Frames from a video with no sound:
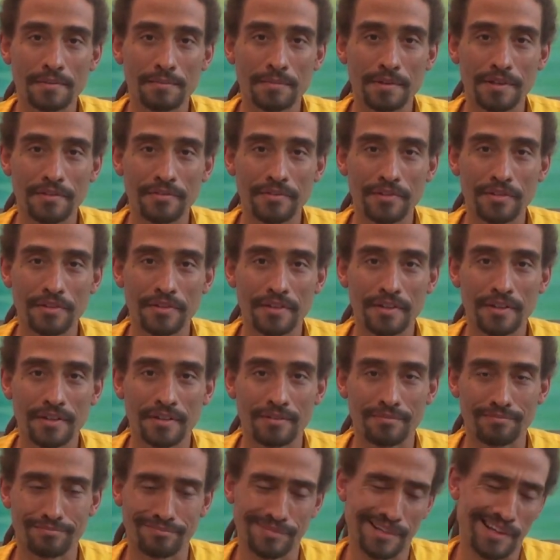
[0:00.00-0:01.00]
But if you
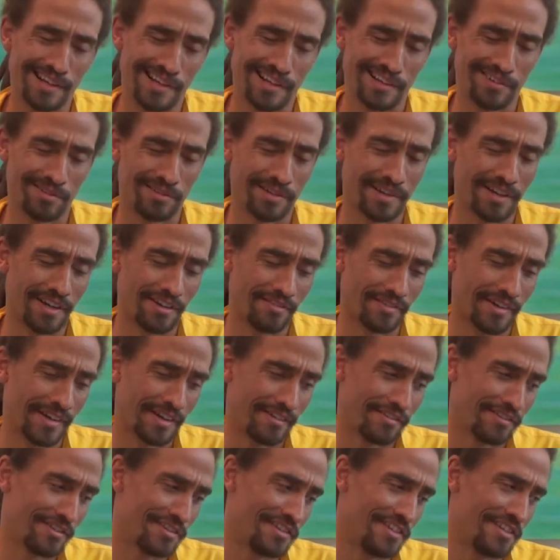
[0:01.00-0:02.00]
think, I don't care if I
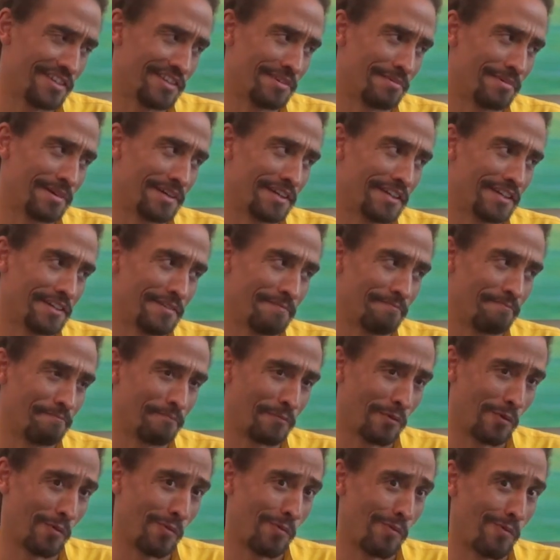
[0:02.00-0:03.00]
ever see them again,
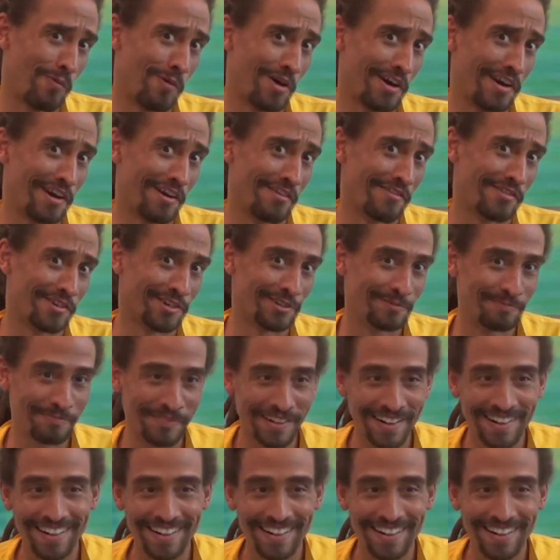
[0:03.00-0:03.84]
whatever,